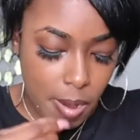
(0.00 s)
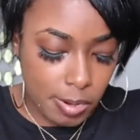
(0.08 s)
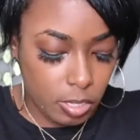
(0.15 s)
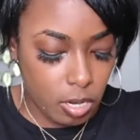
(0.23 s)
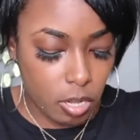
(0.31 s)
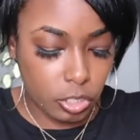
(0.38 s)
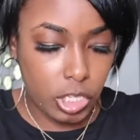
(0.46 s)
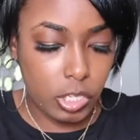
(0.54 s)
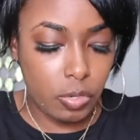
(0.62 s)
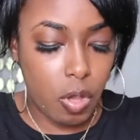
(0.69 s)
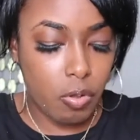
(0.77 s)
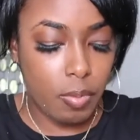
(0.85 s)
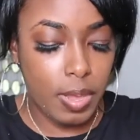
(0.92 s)
you know, she's
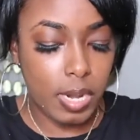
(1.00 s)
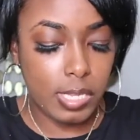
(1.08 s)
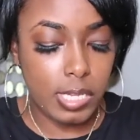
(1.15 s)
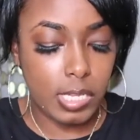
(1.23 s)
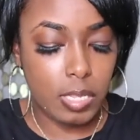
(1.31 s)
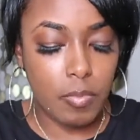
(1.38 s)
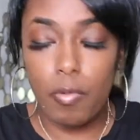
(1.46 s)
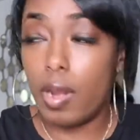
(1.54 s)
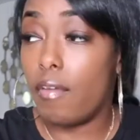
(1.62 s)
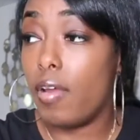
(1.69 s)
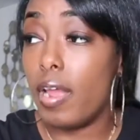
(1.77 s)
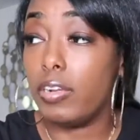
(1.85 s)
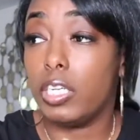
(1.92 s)
too old to be in the system or
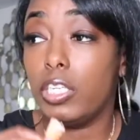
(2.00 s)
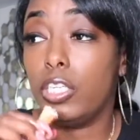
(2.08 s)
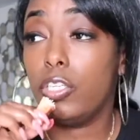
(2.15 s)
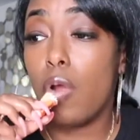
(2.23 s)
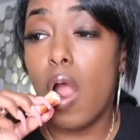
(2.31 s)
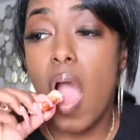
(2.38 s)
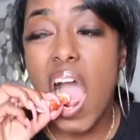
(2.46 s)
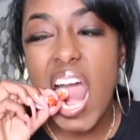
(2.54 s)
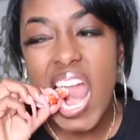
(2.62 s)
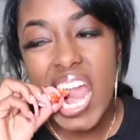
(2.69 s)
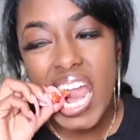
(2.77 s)
whatever because she's grown.